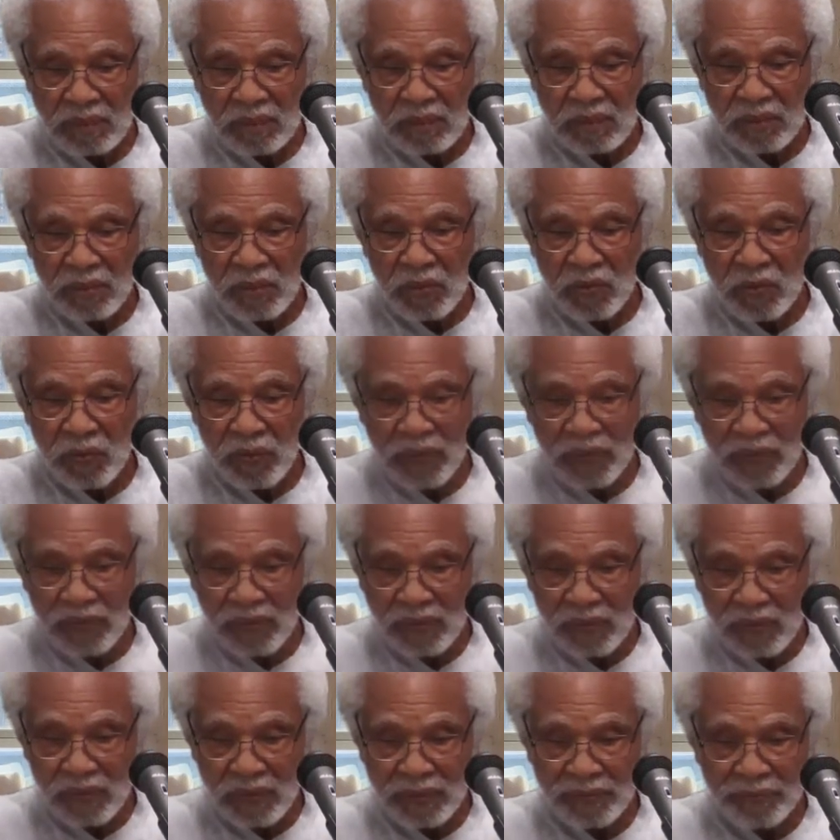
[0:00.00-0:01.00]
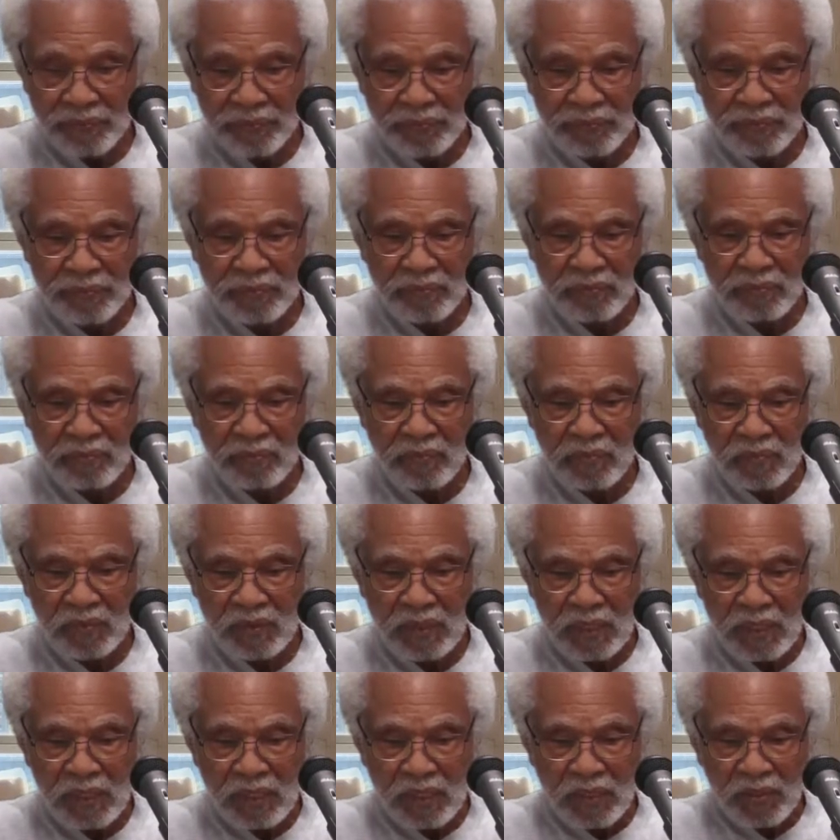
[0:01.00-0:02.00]
Going on.
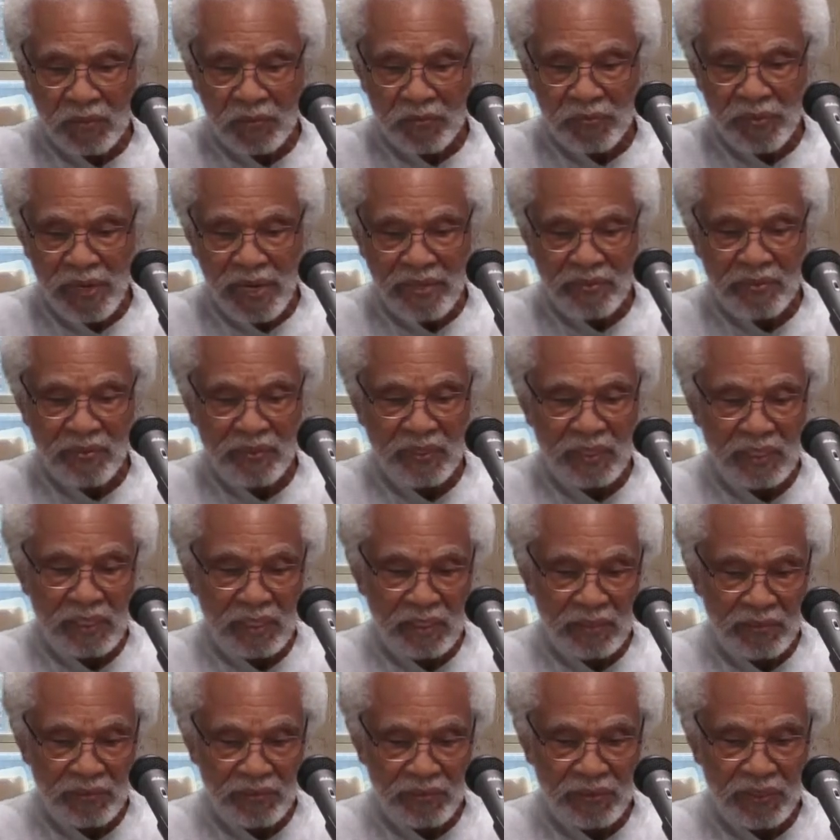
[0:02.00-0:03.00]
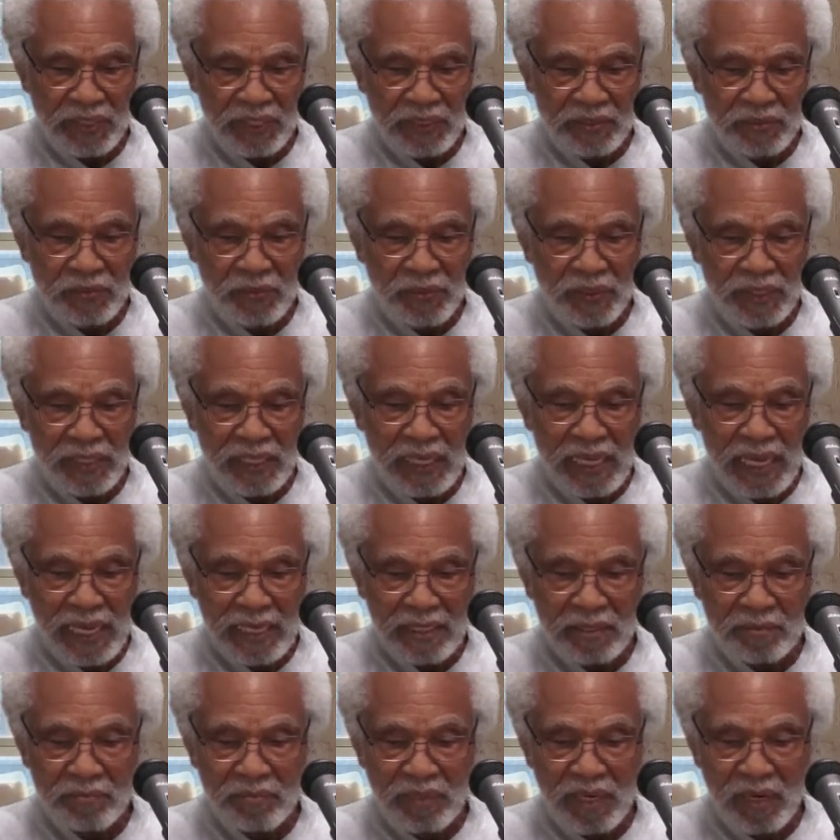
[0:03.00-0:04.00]
Rather than undertake to
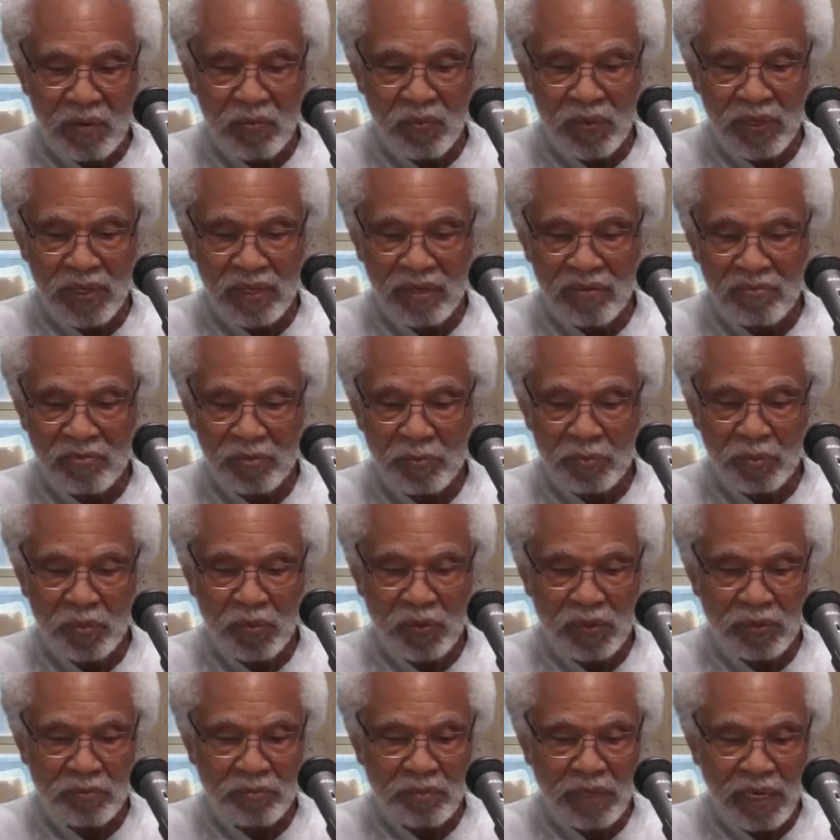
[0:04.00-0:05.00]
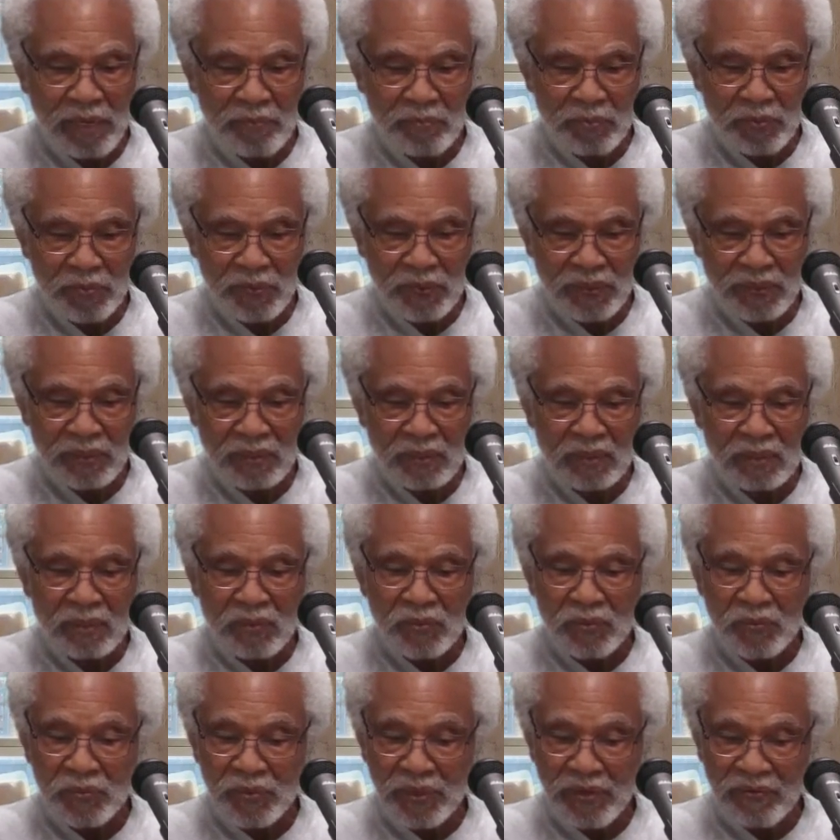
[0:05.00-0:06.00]
enlighten by way of a point-by-point
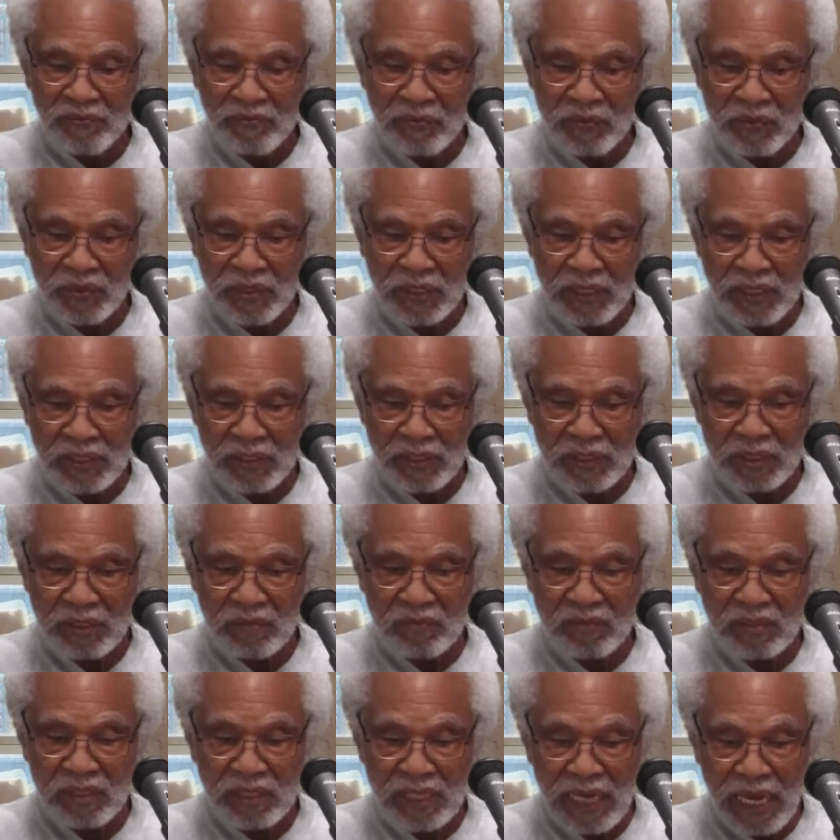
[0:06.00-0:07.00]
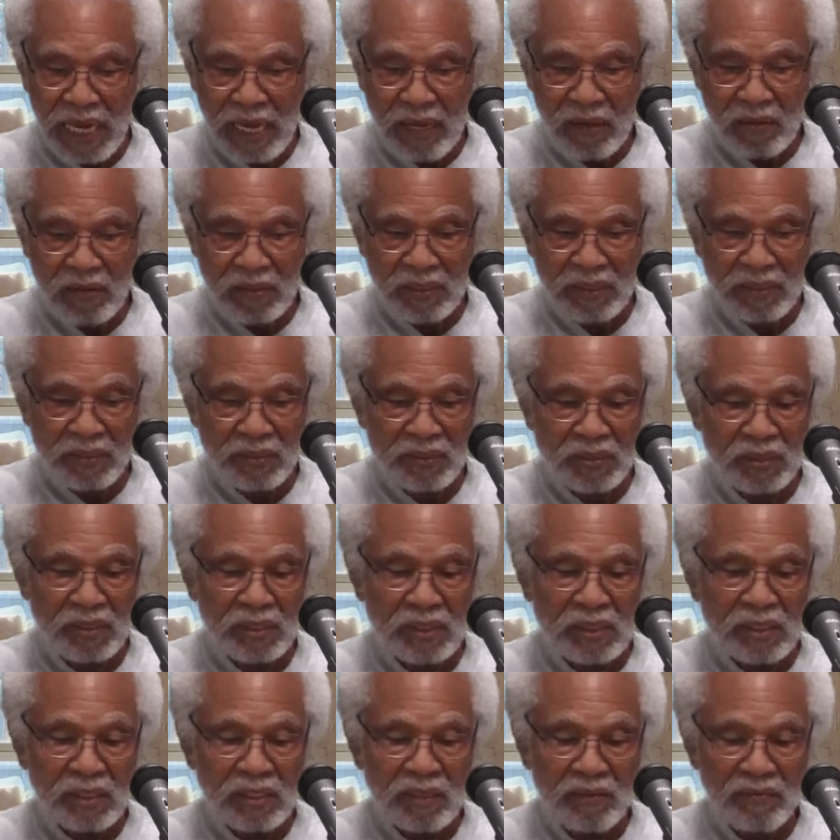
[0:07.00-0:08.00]
refutation of the yowlings
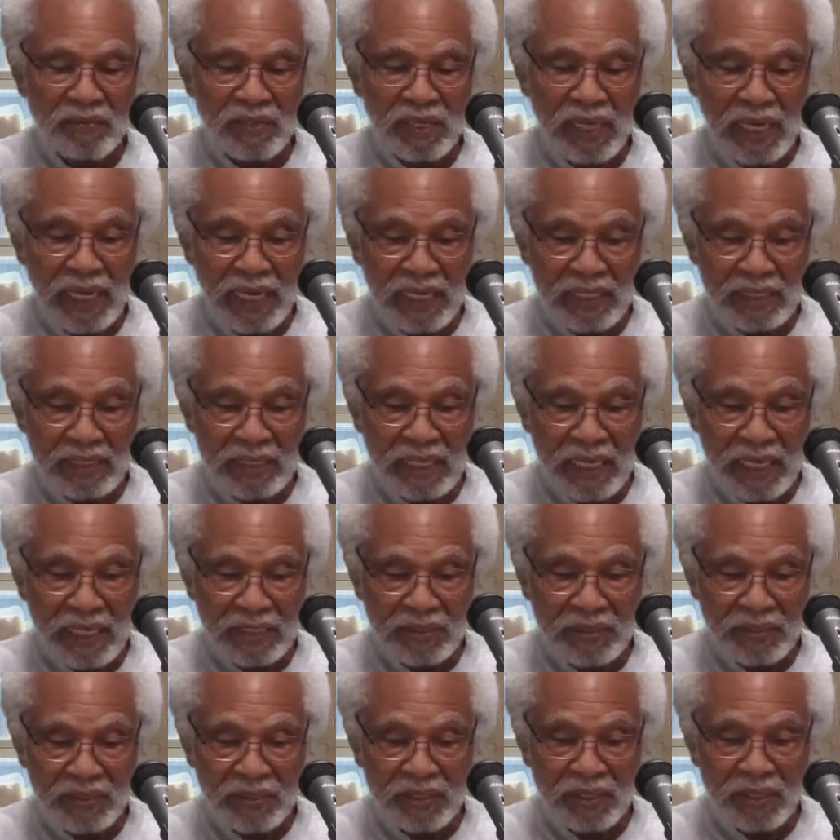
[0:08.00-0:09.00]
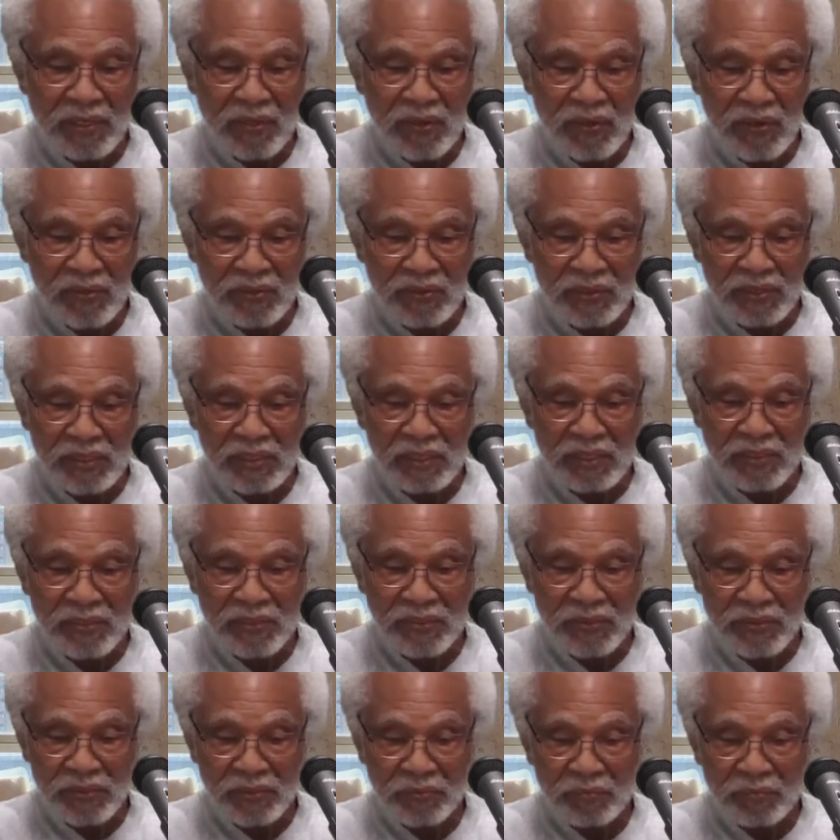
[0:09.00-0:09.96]
of the anti-CRTers,